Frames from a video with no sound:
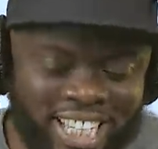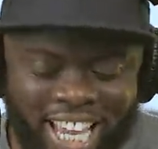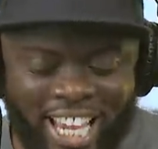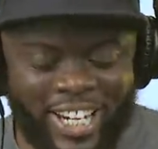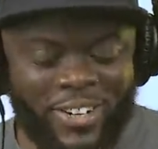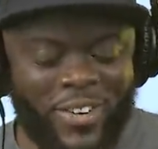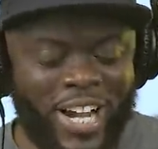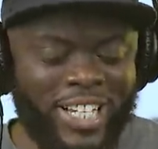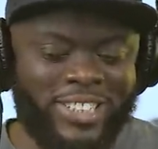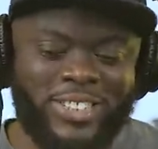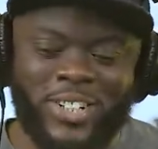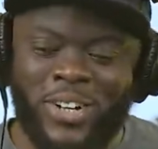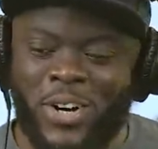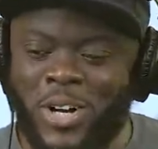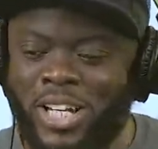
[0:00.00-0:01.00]
Anyway,
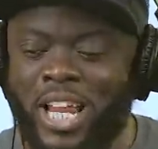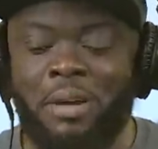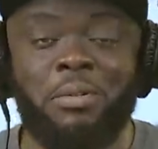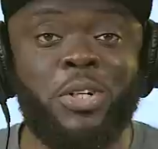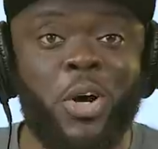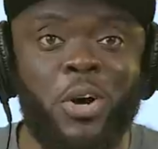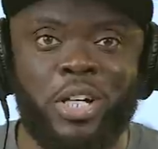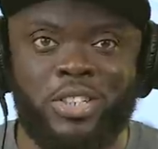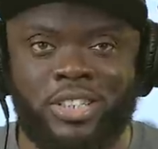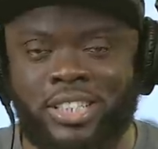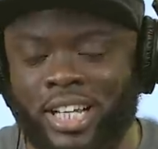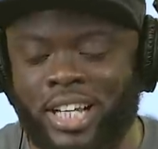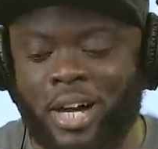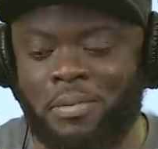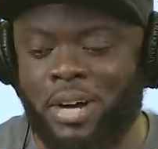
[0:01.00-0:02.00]
so let me know what you
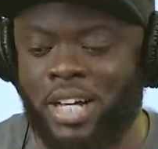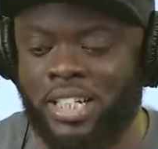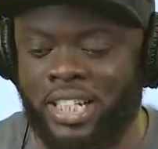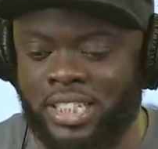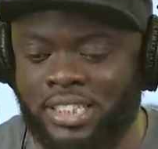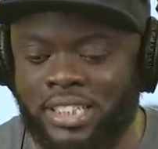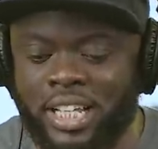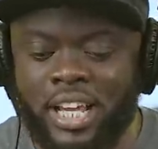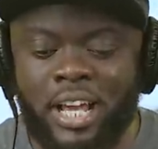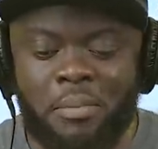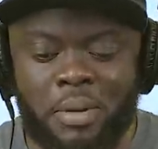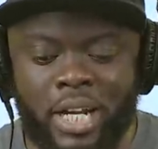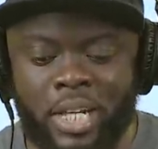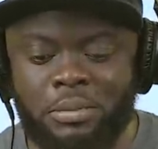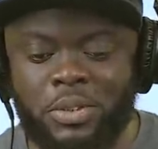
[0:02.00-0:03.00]
think about this.
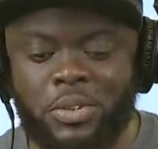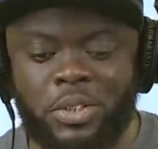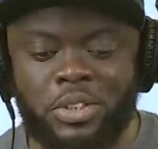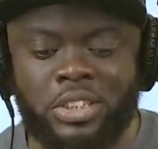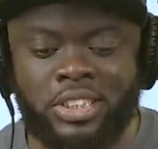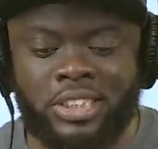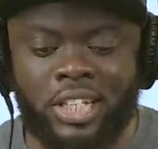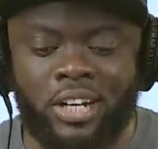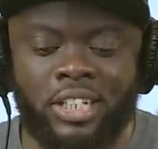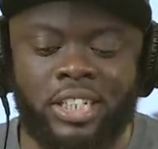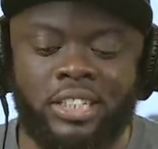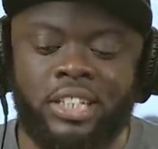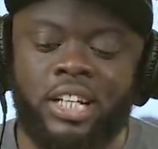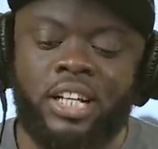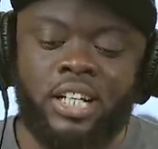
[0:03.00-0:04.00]
My name is
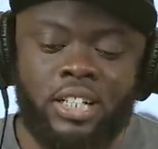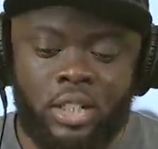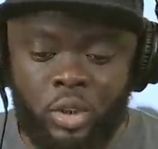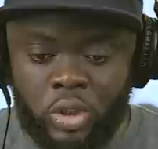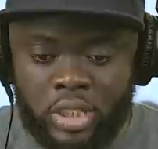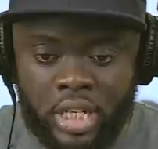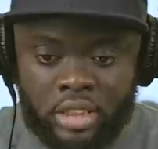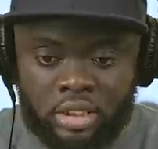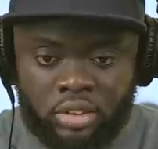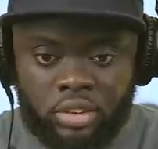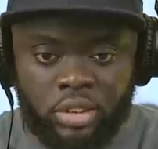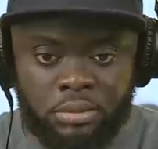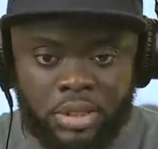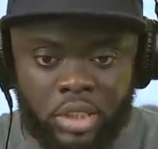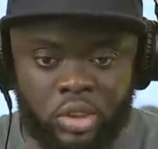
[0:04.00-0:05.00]
Sheldon. You can
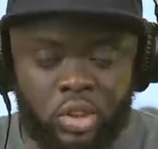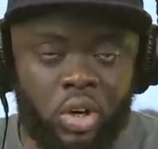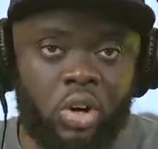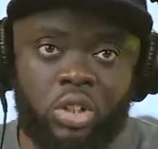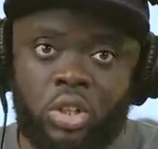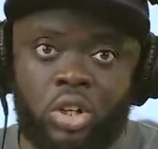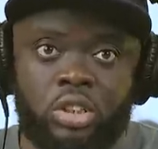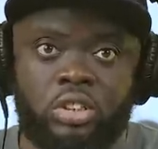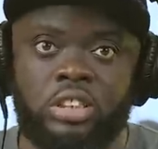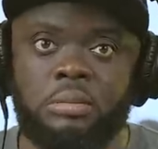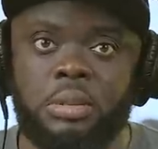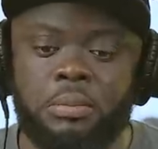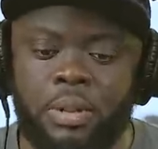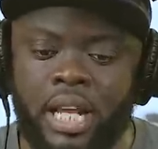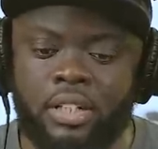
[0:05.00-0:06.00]
stream the song on all
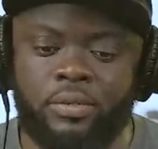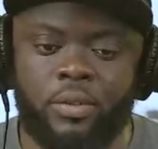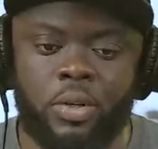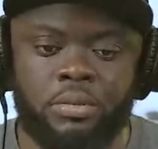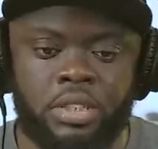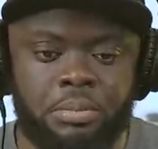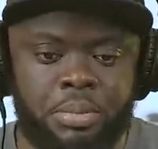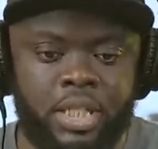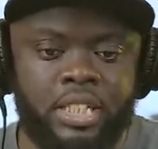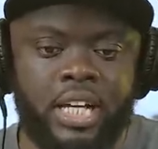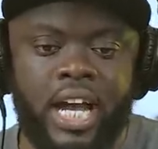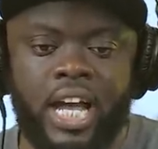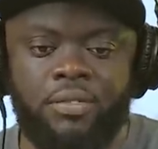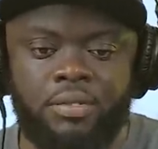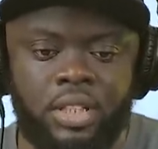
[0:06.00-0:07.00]
streaming platforms. Big
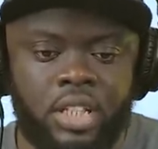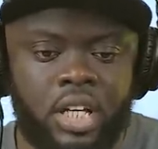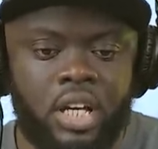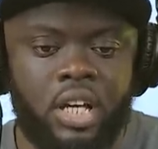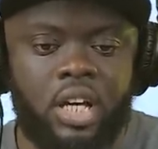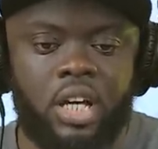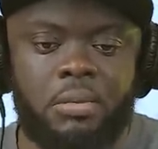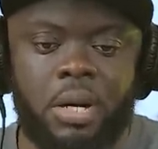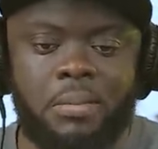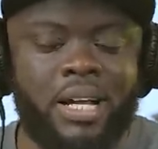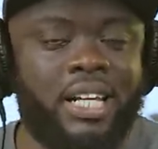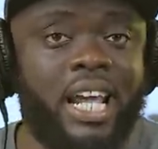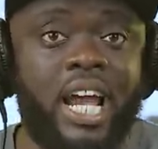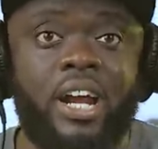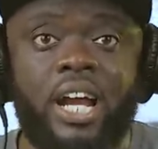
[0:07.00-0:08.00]
Ivy and Mama
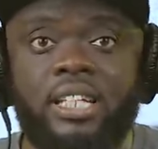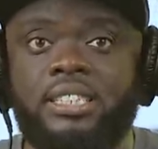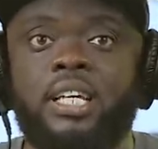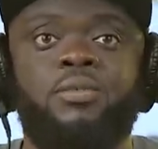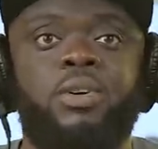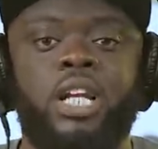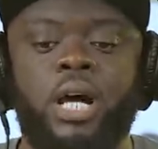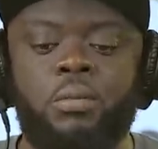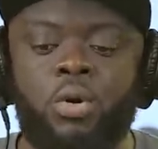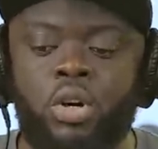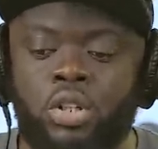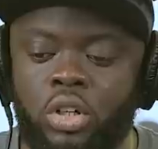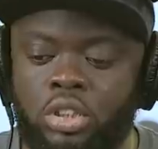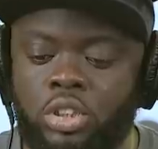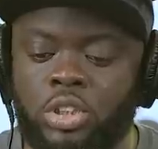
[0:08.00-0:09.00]
Naira is available
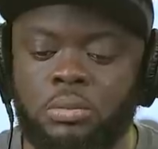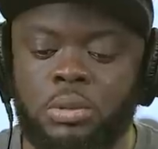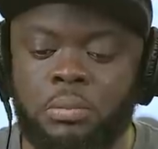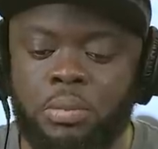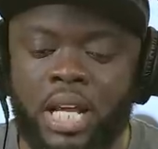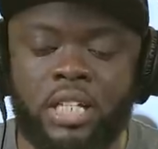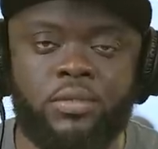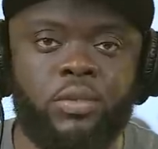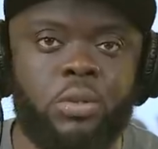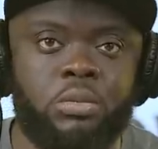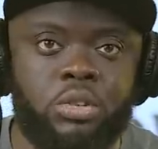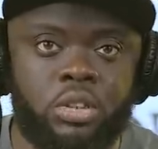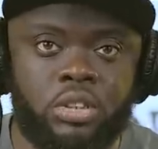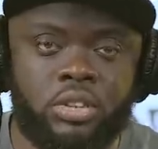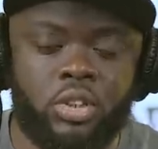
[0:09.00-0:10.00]
on all streaming
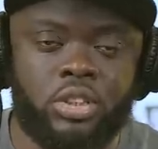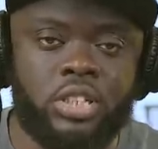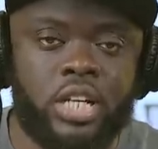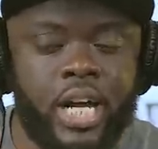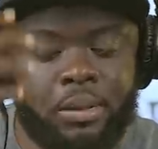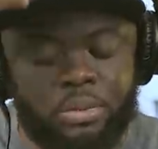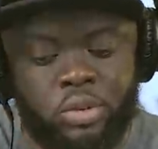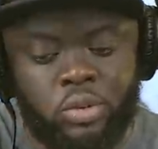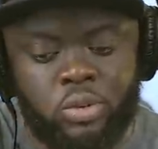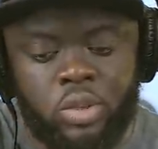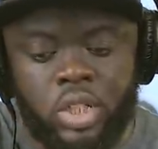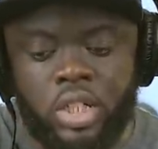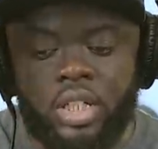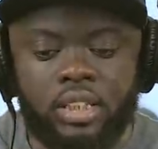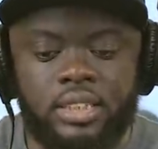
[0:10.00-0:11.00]
platforms. Subscribe to
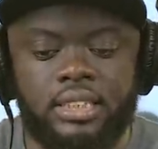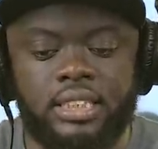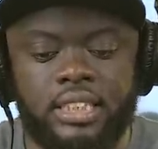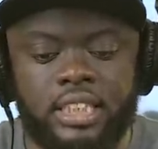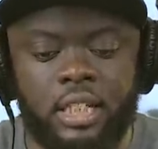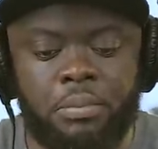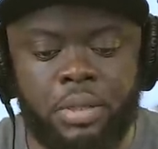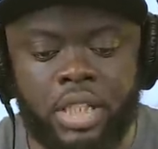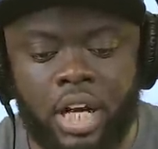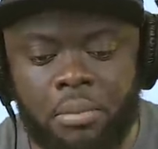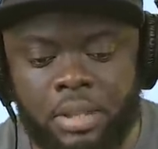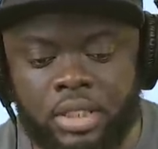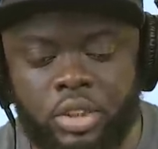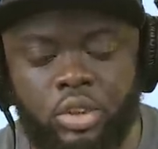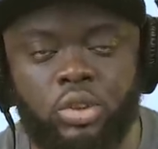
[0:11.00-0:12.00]
CJ
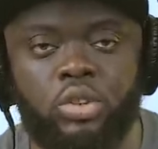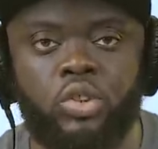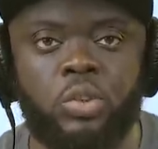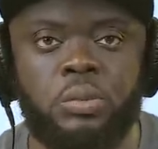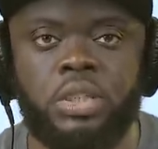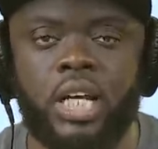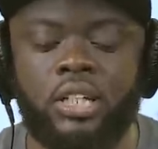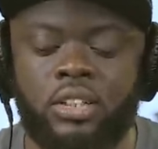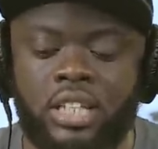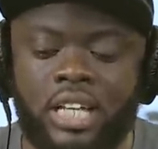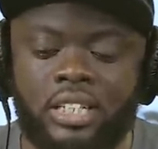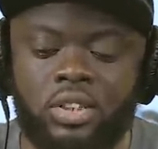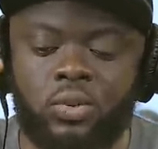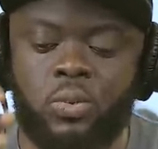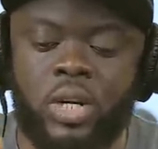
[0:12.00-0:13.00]
Biggerman's YouTube channel.
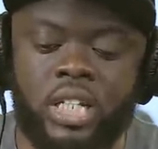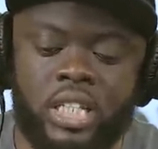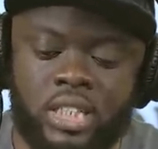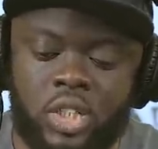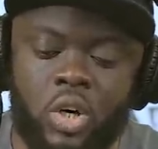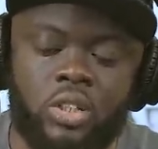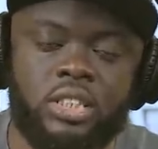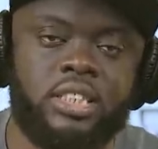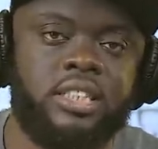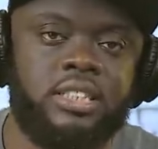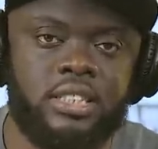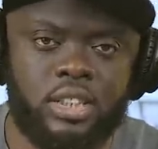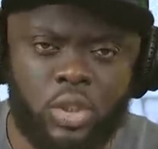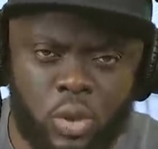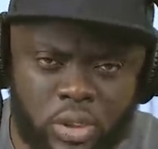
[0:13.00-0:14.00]
That is where this
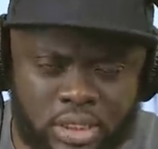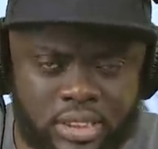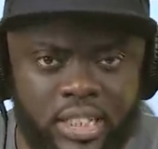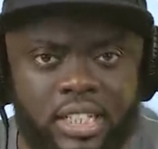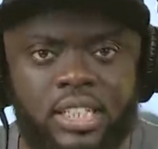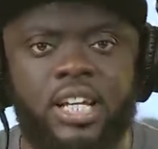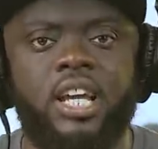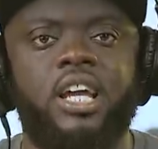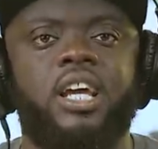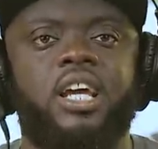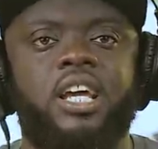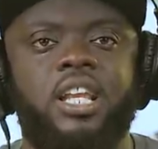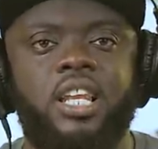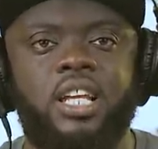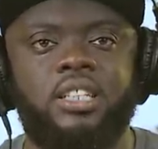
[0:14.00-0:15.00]
content is hosted.
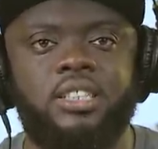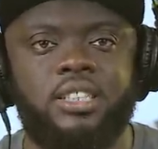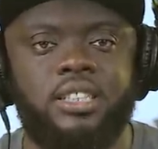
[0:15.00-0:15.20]
And